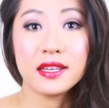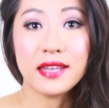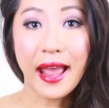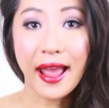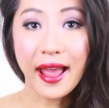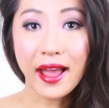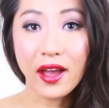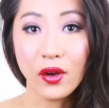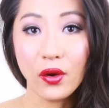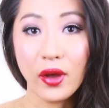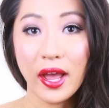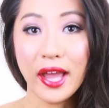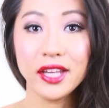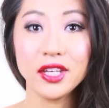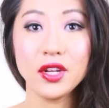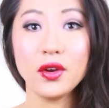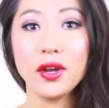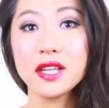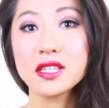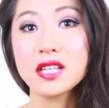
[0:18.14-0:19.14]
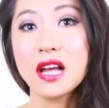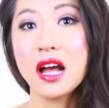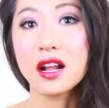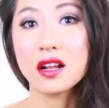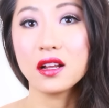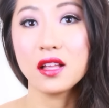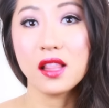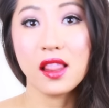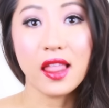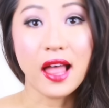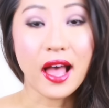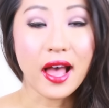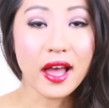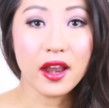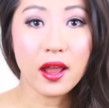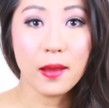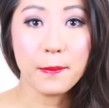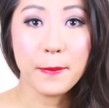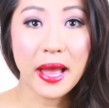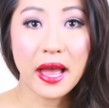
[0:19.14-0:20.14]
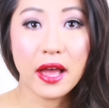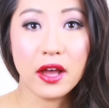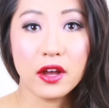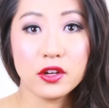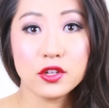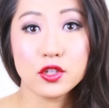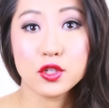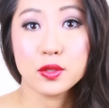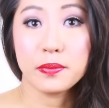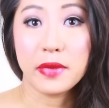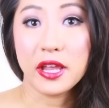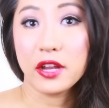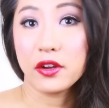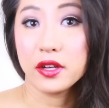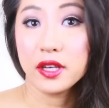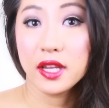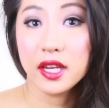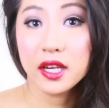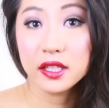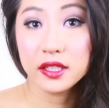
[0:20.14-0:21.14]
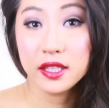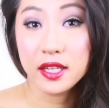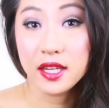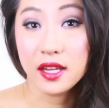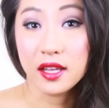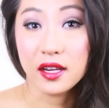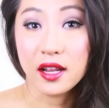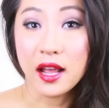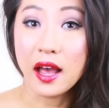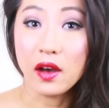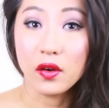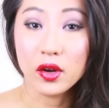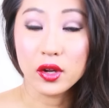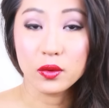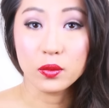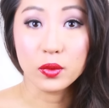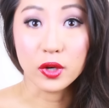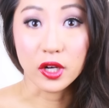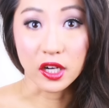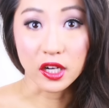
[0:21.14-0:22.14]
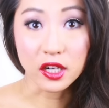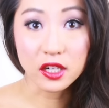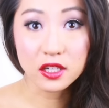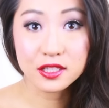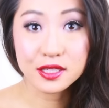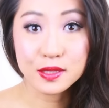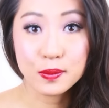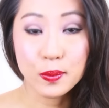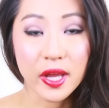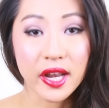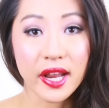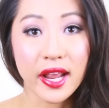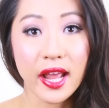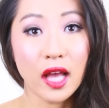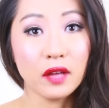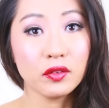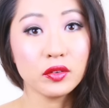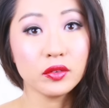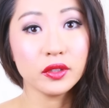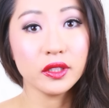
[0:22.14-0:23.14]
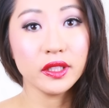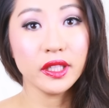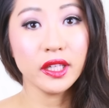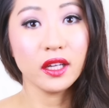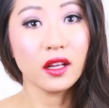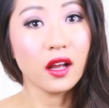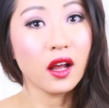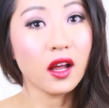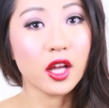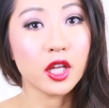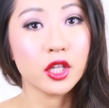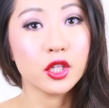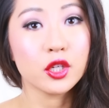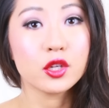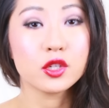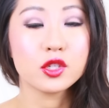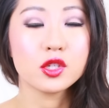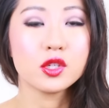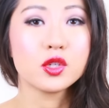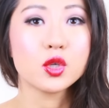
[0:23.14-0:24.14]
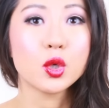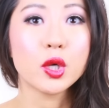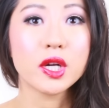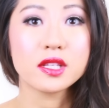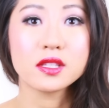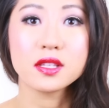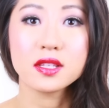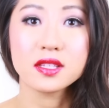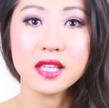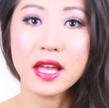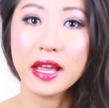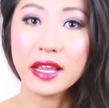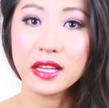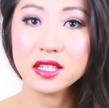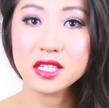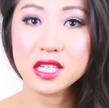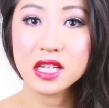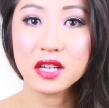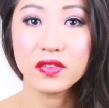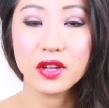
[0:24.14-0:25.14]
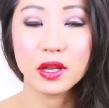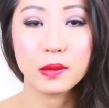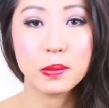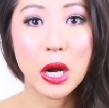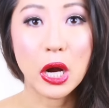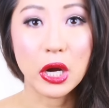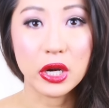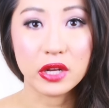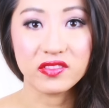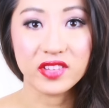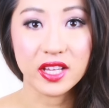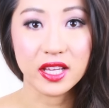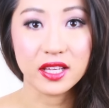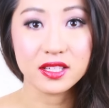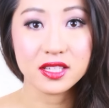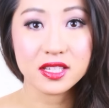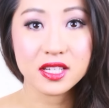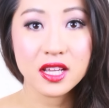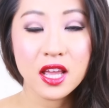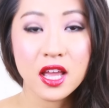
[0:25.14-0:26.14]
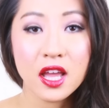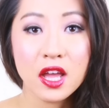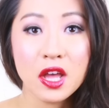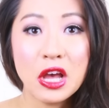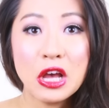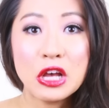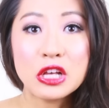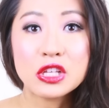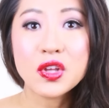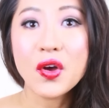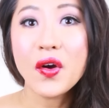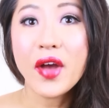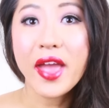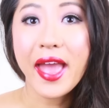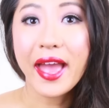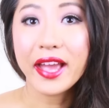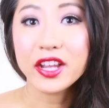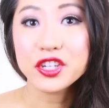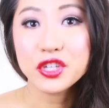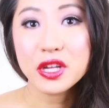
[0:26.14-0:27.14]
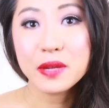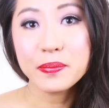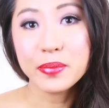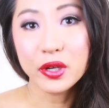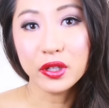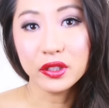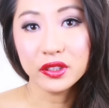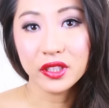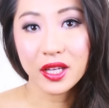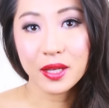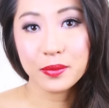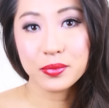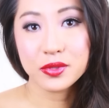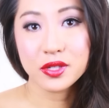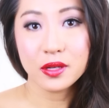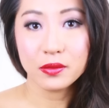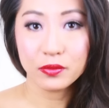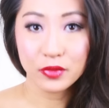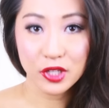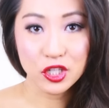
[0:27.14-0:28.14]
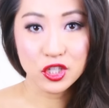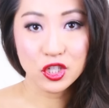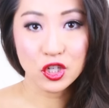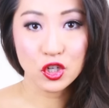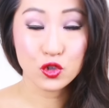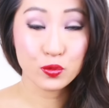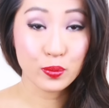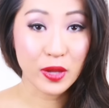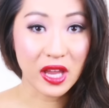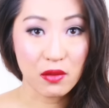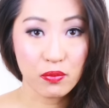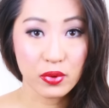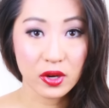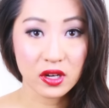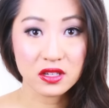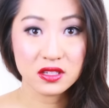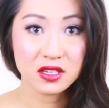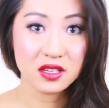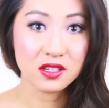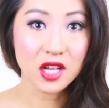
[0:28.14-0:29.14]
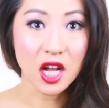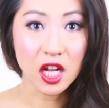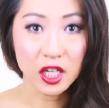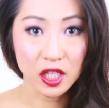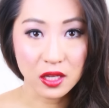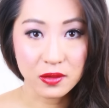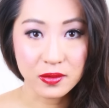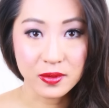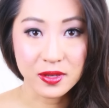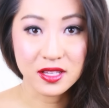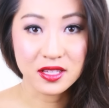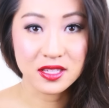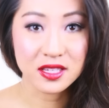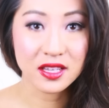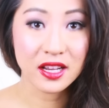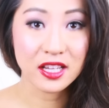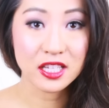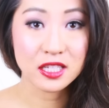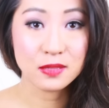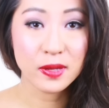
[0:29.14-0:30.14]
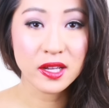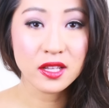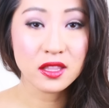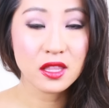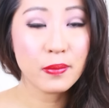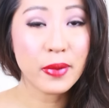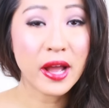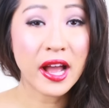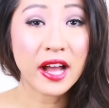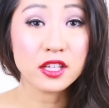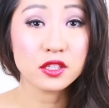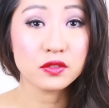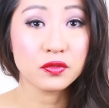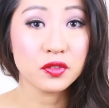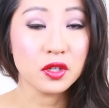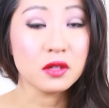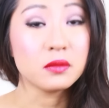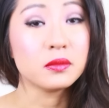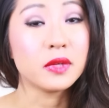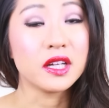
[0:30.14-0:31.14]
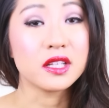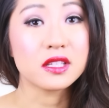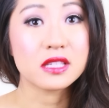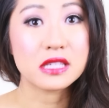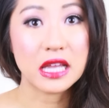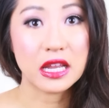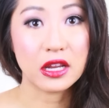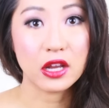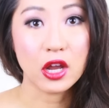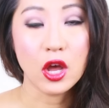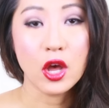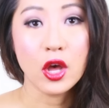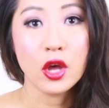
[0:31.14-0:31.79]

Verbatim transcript: Now, I know I talk a lot about microneedling and how it works, but I haven't really gone towards the scientific part of it. So I actually pulled up some research papers and documents, and I spent the past few months like